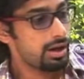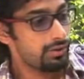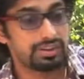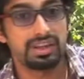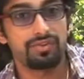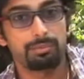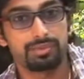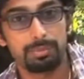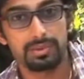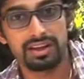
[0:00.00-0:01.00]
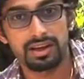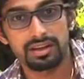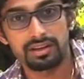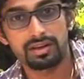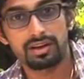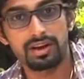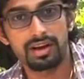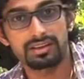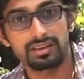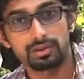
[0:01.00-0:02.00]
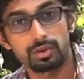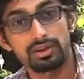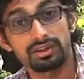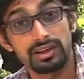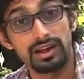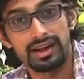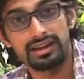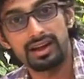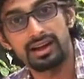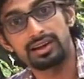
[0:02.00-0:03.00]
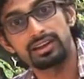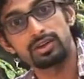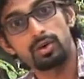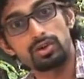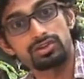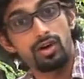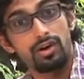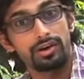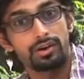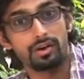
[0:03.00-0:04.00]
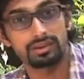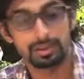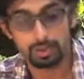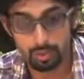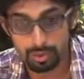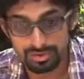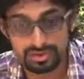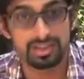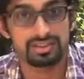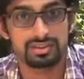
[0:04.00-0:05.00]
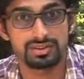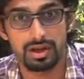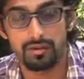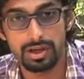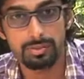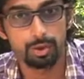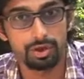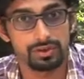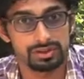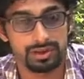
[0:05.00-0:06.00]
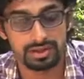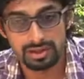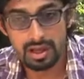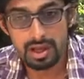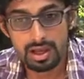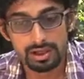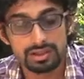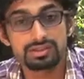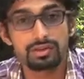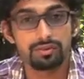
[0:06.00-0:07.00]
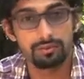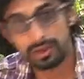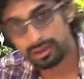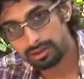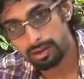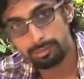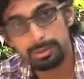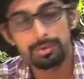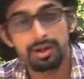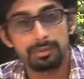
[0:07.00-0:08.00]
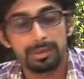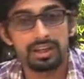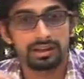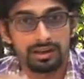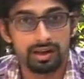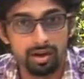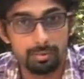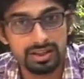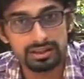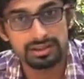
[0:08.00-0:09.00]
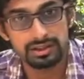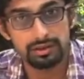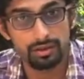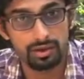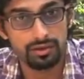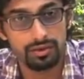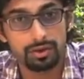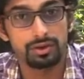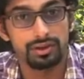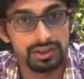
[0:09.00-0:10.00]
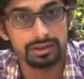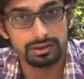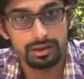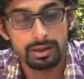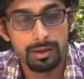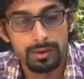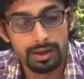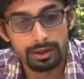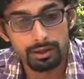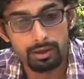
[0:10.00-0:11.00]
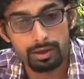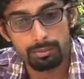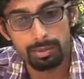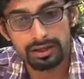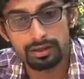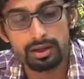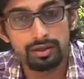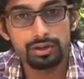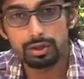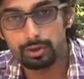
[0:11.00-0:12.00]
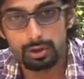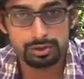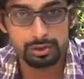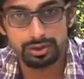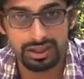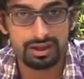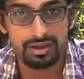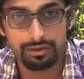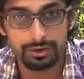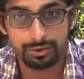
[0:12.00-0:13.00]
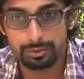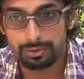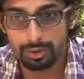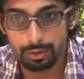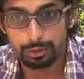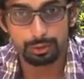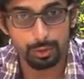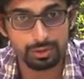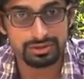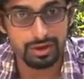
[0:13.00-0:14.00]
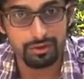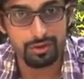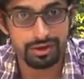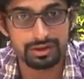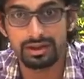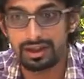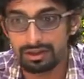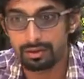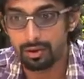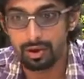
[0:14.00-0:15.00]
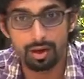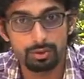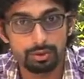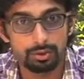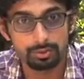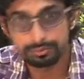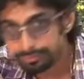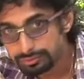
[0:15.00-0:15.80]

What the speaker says: if you say from Triplicane, it will connect until till Adyar, and it goes on. That Kuvam stretch is a very beautiful stretch. Instead of like the government is taking a lot of effort to clean it, you know, but we should also take an effort to not to throw stuff on it, like, you know, how to